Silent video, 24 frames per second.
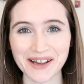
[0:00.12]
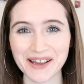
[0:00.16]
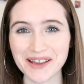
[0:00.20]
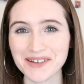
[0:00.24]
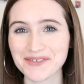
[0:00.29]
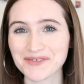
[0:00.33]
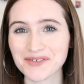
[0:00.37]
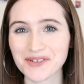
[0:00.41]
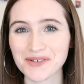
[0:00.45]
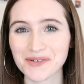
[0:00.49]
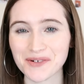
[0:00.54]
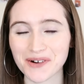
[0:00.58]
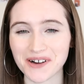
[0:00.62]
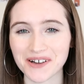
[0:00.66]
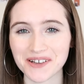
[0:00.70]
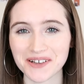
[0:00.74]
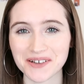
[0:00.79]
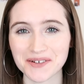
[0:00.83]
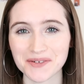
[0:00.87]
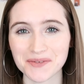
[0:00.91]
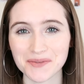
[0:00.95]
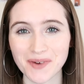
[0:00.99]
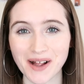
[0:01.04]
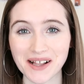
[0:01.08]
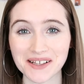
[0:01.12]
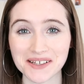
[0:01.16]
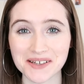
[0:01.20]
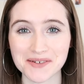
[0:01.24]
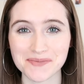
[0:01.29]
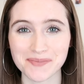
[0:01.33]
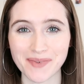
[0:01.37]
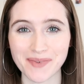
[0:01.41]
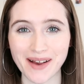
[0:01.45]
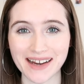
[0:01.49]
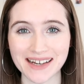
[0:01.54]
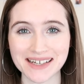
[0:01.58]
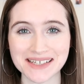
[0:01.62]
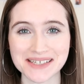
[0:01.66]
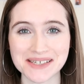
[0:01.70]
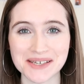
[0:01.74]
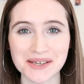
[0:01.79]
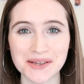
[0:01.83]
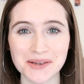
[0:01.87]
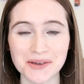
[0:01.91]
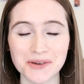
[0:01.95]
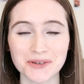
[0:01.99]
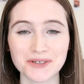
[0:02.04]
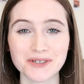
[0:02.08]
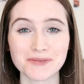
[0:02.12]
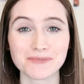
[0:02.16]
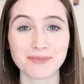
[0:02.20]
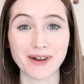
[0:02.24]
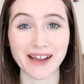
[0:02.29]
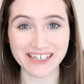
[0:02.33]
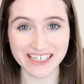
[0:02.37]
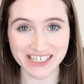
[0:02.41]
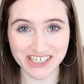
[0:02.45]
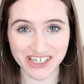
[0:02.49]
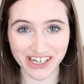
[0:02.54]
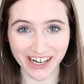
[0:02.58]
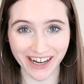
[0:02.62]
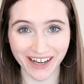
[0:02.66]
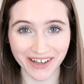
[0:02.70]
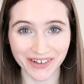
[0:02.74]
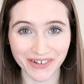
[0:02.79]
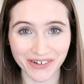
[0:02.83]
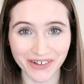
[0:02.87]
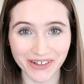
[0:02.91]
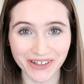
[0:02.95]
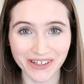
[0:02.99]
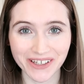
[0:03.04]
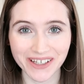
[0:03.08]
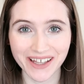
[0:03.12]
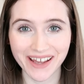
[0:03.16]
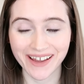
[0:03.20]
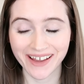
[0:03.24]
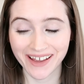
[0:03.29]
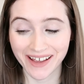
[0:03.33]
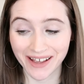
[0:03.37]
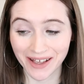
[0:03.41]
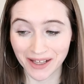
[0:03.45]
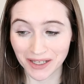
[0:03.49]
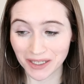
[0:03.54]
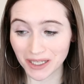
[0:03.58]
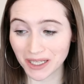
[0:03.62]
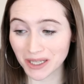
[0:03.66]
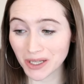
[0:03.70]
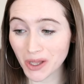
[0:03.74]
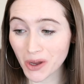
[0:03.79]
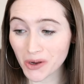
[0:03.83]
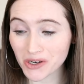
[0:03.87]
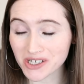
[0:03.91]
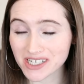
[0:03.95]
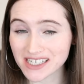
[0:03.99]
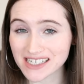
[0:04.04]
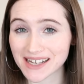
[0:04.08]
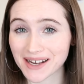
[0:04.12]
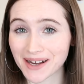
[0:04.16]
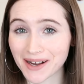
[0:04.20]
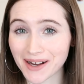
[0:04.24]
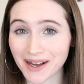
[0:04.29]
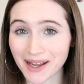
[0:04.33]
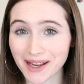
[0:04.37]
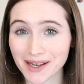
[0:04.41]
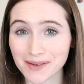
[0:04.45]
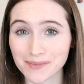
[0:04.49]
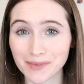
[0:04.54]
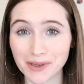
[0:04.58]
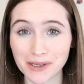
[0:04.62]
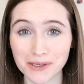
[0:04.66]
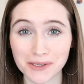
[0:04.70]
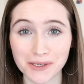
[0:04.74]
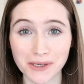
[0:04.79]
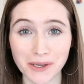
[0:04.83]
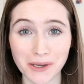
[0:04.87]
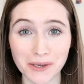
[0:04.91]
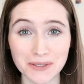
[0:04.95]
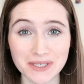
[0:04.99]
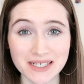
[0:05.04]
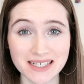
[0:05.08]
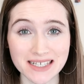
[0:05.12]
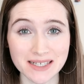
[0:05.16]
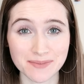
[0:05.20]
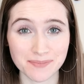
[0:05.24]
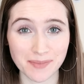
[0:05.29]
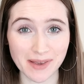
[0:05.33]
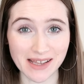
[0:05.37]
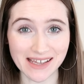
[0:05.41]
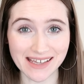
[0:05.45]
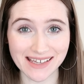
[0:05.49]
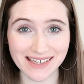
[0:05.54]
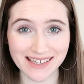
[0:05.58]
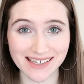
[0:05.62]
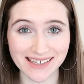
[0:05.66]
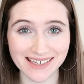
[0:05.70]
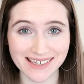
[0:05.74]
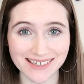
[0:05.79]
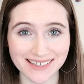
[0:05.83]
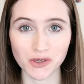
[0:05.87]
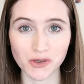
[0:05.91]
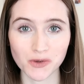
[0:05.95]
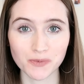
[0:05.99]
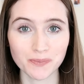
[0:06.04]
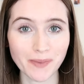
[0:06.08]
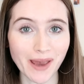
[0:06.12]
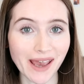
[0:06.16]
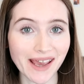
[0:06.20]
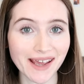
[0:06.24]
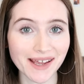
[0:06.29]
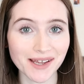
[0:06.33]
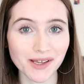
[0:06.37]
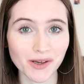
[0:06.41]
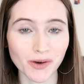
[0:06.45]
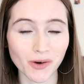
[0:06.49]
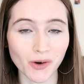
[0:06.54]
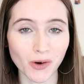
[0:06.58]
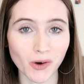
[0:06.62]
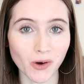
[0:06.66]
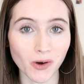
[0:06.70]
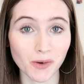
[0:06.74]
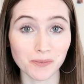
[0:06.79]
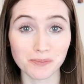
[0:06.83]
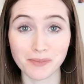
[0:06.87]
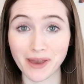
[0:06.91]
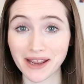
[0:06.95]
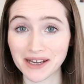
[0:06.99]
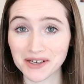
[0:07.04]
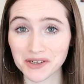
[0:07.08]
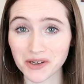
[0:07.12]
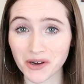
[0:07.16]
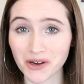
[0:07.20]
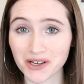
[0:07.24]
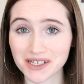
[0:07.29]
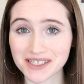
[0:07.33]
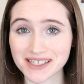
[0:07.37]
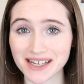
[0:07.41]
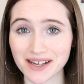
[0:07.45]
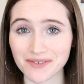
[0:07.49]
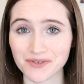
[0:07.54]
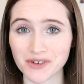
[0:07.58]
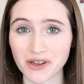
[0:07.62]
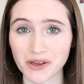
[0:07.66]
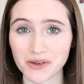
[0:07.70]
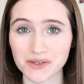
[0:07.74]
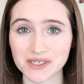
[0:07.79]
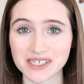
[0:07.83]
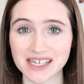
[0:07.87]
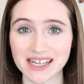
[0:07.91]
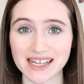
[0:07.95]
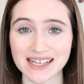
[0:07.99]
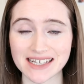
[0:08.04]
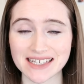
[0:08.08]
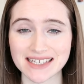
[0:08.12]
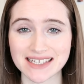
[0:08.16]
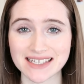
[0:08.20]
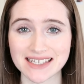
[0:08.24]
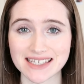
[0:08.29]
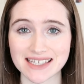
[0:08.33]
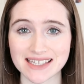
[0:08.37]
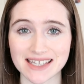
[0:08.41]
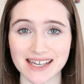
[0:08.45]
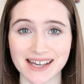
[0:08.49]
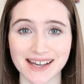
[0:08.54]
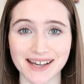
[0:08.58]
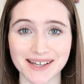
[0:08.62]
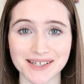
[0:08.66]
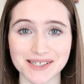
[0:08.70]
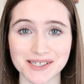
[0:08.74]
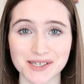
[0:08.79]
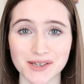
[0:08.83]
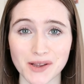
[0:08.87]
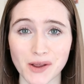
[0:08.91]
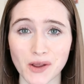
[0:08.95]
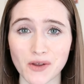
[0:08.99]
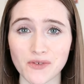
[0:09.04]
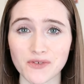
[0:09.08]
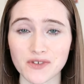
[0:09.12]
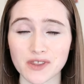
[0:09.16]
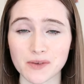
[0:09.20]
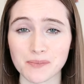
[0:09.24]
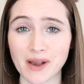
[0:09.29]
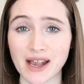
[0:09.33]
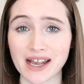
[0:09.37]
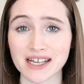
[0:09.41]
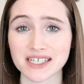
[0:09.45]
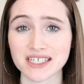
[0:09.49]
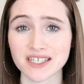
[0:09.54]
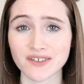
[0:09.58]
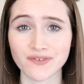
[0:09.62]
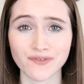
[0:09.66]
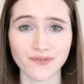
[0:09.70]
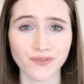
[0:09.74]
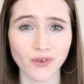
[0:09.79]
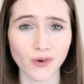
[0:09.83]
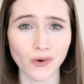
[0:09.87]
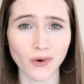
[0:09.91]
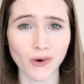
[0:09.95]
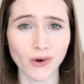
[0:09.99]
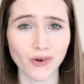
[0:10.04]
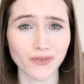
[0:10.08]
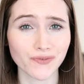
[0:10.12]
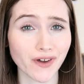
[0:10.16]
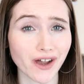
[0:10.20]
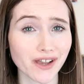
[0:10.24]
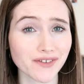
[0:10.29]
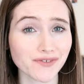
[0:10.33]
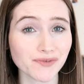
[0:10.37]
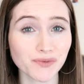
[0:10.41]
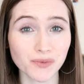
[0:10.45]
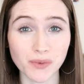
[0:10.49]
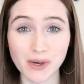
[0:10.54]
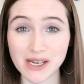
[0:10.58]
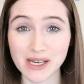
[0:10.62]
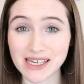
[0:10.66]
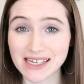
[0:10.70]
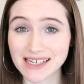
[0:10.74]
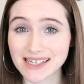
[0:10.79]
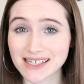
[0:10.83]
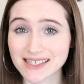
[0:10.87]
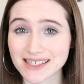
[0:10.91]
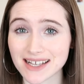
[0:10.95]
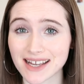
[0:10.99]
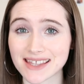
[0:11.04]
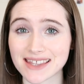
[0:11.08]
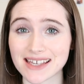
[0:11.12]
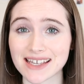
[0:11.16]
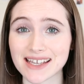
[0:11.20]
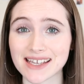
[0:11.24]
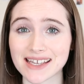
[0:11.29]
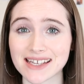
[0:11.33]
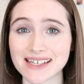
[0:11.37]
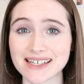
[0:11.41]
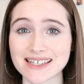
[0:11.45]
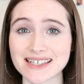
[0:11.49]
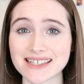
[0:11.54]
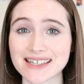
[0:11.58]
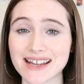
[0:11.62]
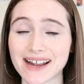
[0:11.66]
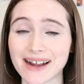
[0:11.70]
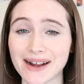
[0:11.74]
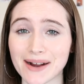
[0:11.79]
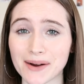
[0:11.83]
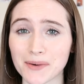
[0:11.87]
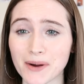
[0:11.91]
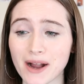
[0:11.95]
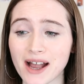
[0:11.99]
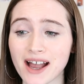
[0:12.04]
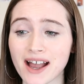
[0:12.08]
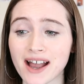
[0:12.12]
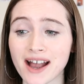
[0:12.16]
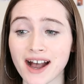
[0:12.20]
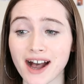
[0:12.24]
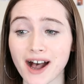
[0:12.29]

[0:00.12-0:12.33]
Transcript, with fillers: Hi everyone, welcome back to my channel. Long time no speak. You may or may not have noticed that over the past four or five weeks, I think it is now,